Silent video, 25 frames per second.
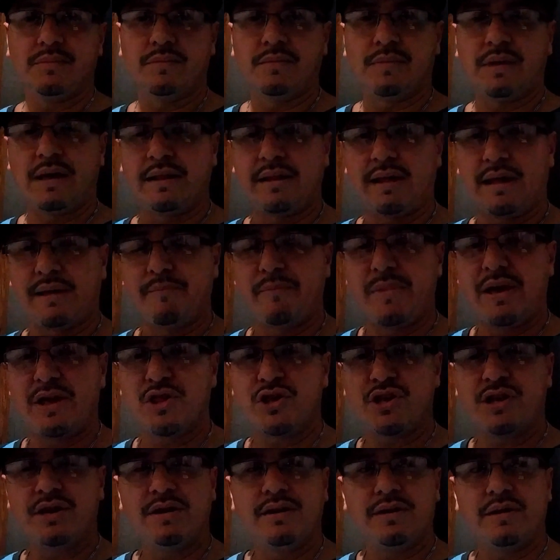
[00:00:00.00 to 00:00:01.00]
as I
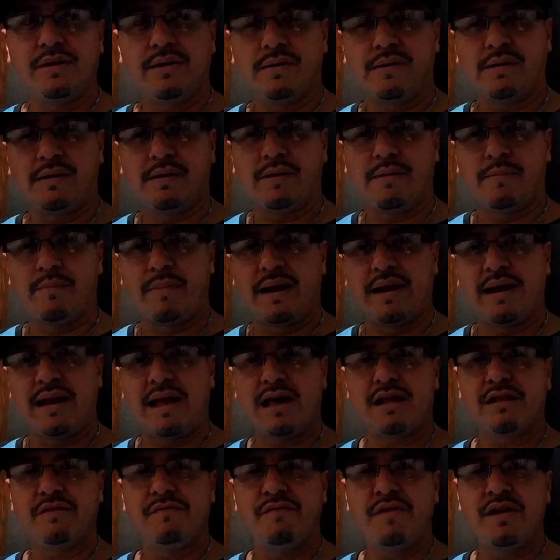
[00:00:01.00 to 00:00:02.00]
mentioned in my
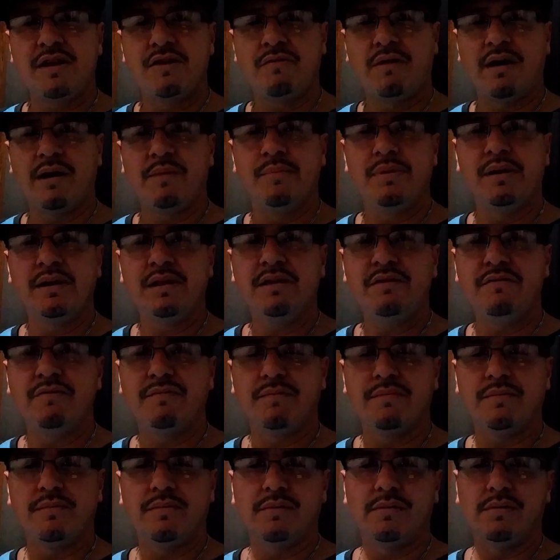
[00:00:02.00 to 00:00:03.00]
last video, I believe,
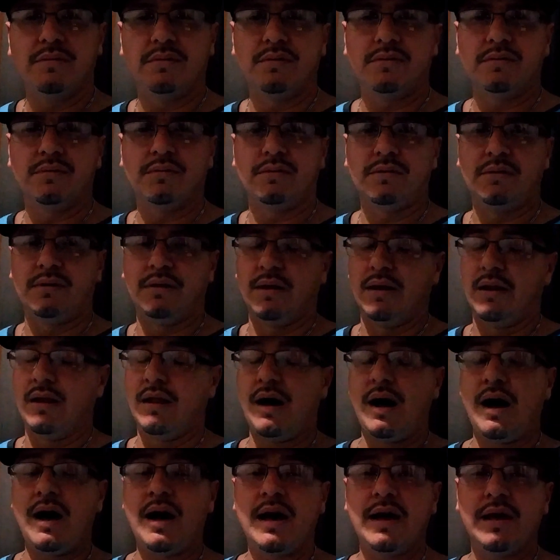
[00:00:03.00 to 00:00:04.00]
a
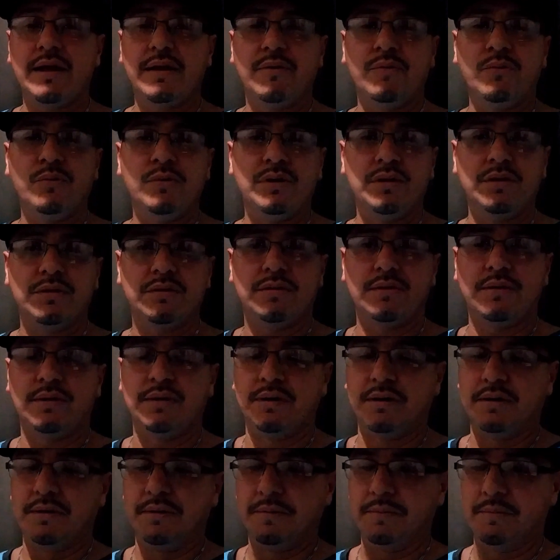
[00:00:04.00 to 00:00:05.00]
lot with
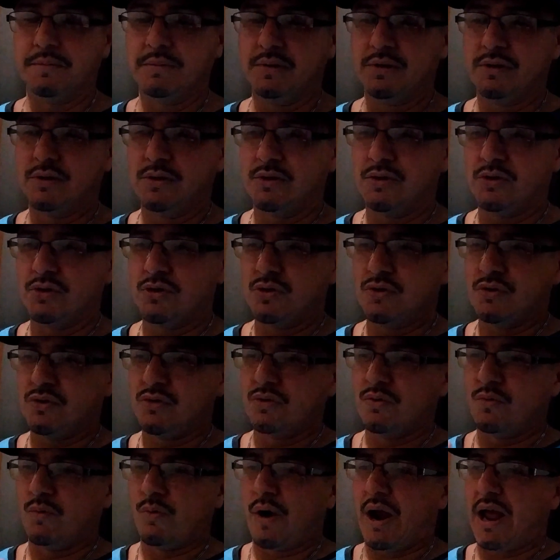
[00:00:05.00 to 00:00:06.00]

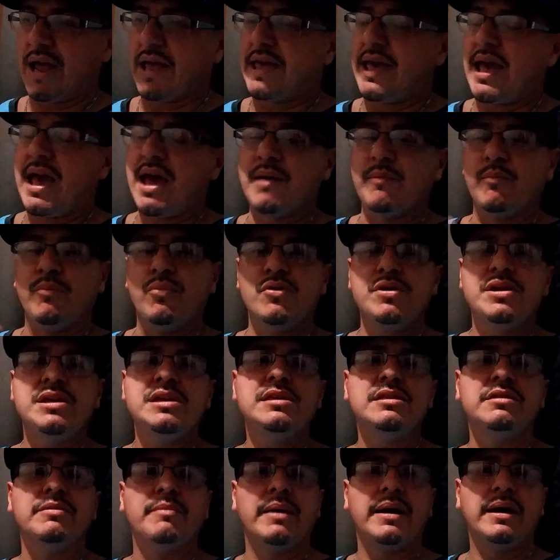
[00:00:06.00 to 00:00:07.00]
where I can't
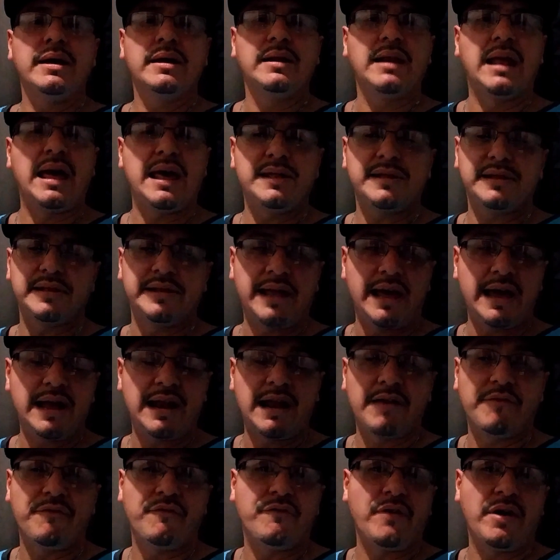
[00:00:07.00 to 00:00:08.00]
breathe, man. Last night
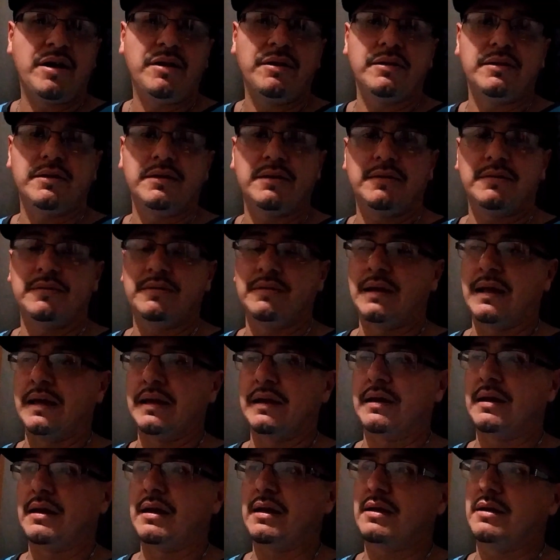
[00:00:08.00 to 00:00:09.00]
I felt
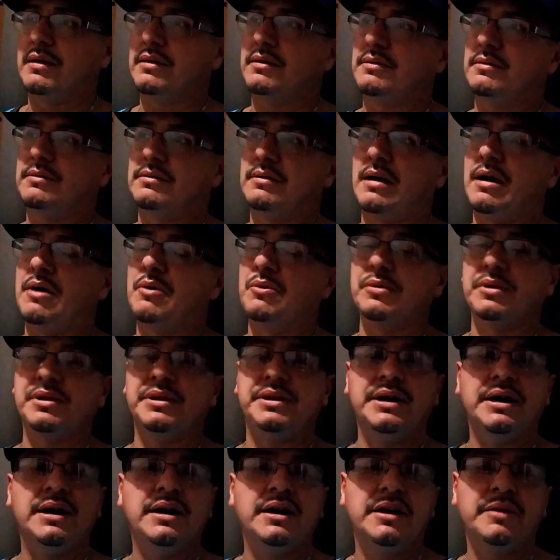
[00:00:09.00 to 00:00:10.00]
like I was
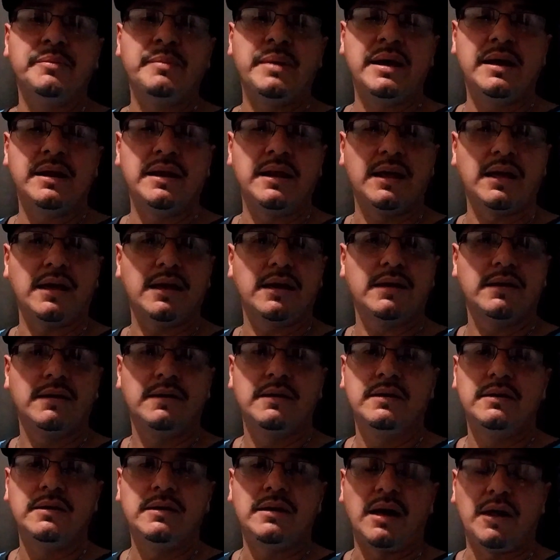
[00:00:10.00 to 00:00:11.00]
done, man. Like
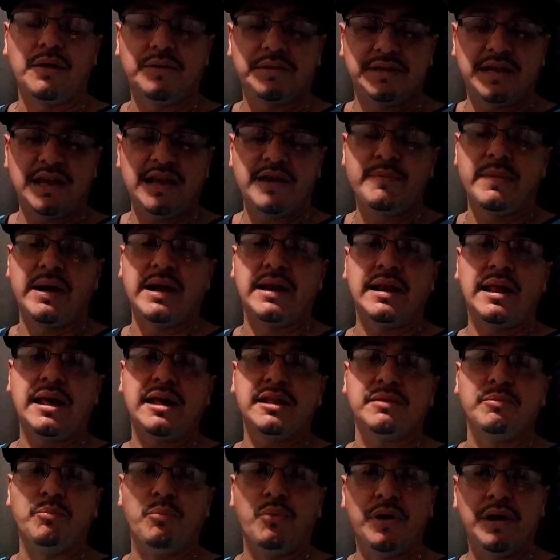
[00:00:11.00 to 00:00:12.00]
I was taking my
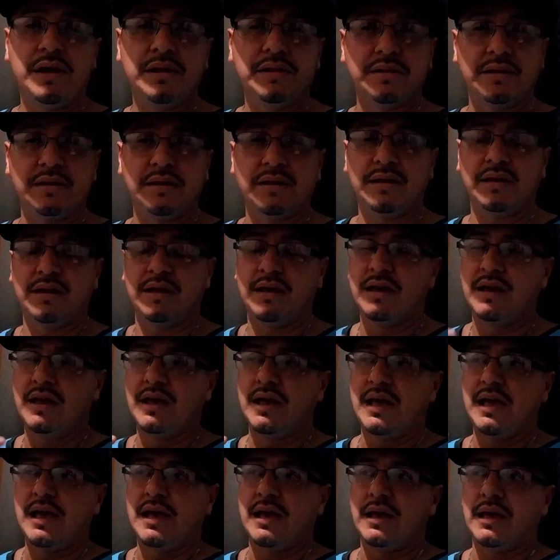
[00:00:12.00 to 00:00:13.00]
last breath, and
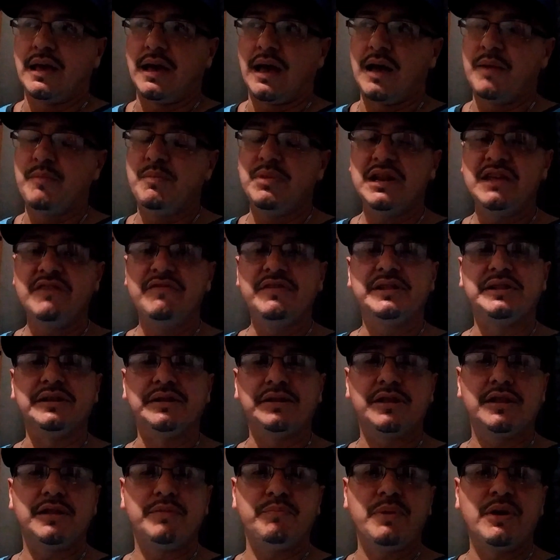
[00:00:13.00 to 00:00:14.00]
I believe it's a
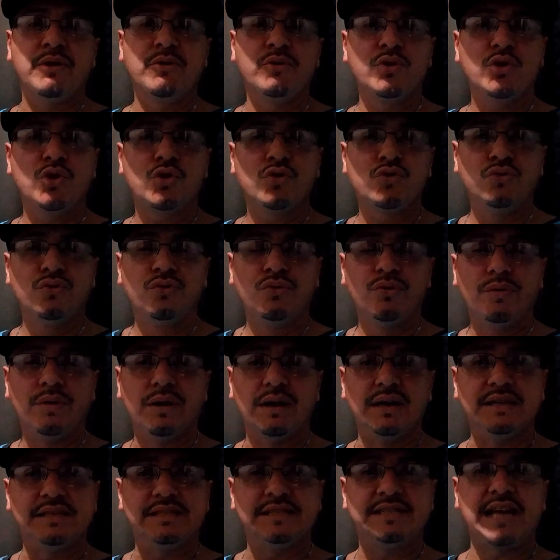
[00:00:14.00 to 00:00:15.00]
spiritual
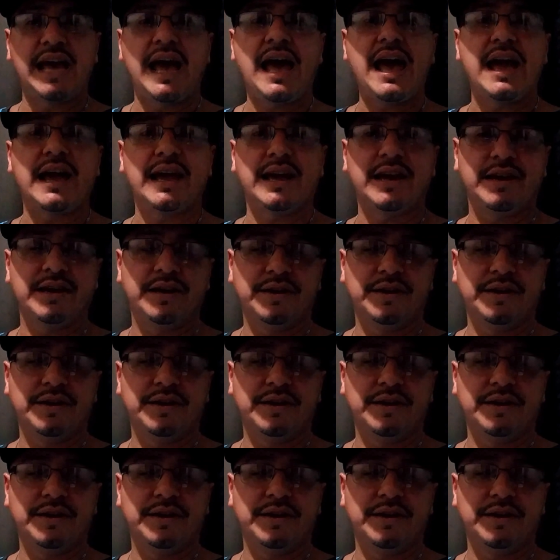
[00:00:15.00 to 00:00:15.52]
attack.